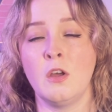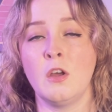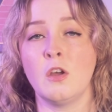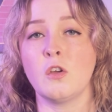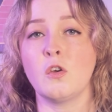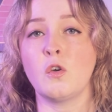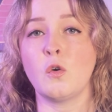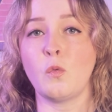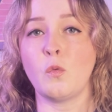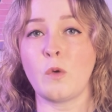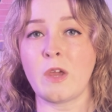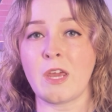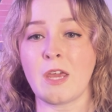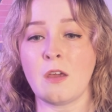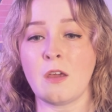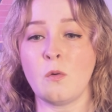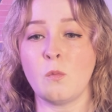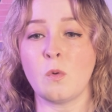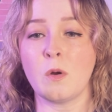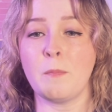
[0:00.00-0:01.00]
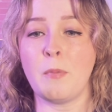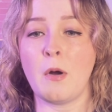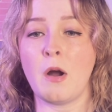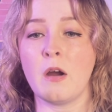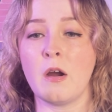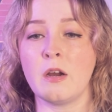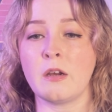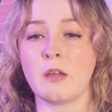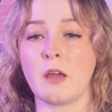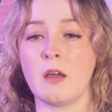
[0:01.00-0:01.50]
Gui were
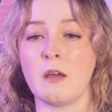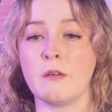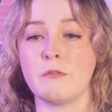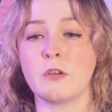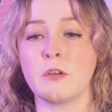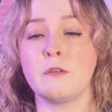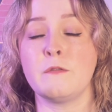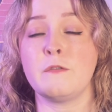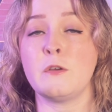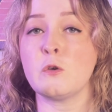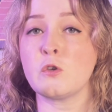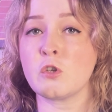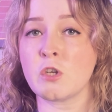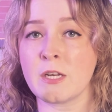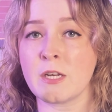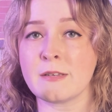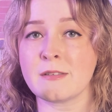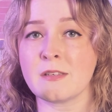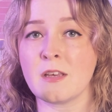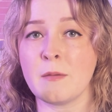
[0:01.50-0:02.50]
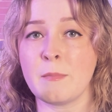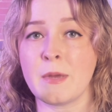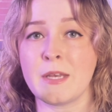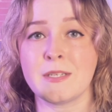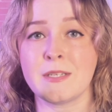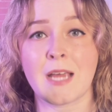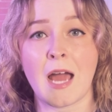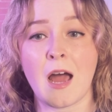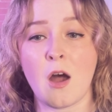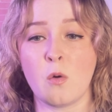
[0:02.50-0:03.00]
part of Confucianism
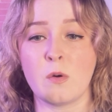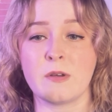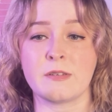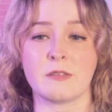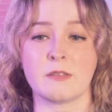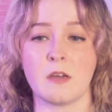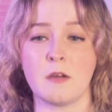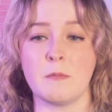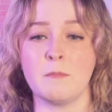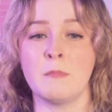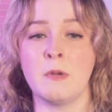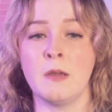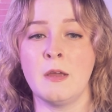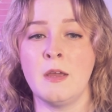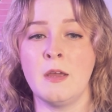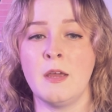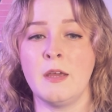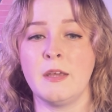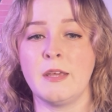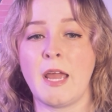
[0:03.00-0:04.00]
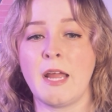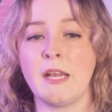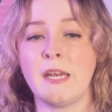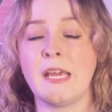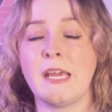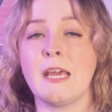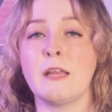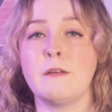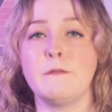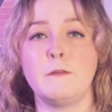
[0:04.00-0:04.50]
and Taoism,
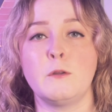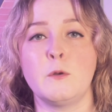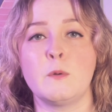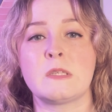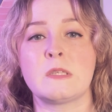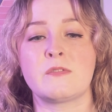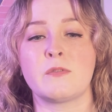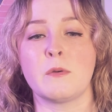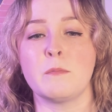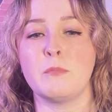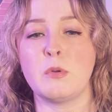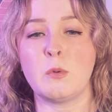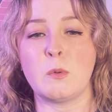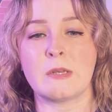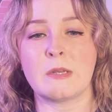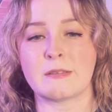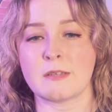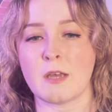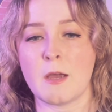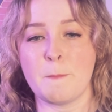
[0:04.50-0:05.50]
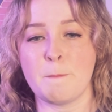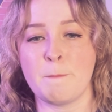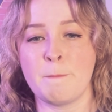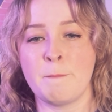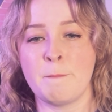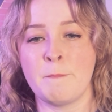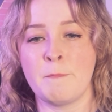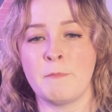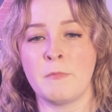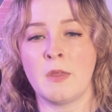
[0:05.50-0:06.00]
gaining influence from Buddhism.
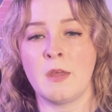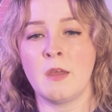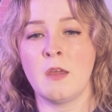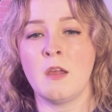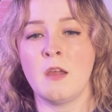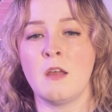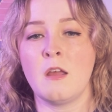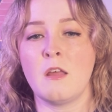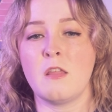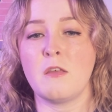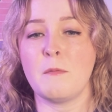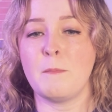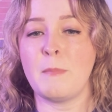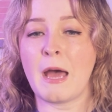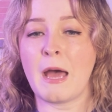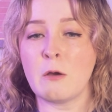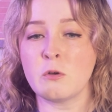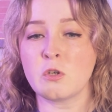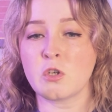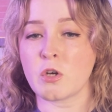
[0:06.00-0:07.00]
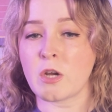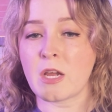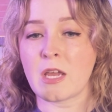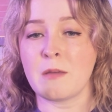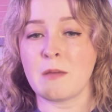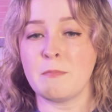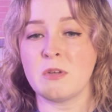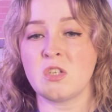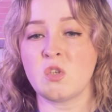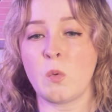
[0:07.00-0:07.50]
The boundary
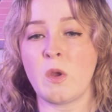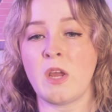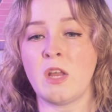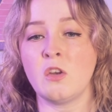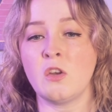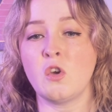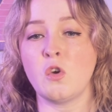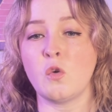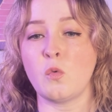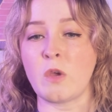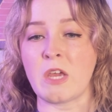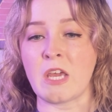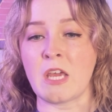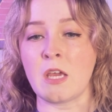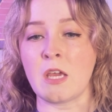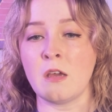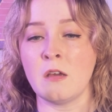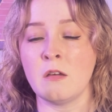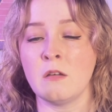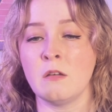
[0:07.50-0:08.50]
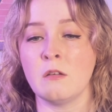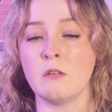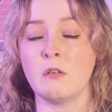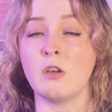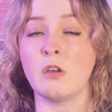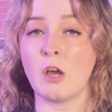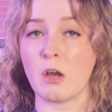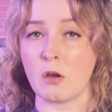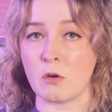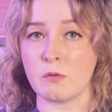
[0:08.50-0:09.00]
between Gui,
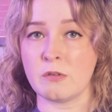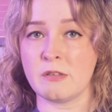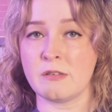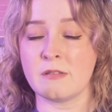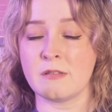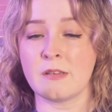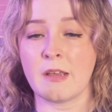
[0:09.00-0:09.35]
ghosts,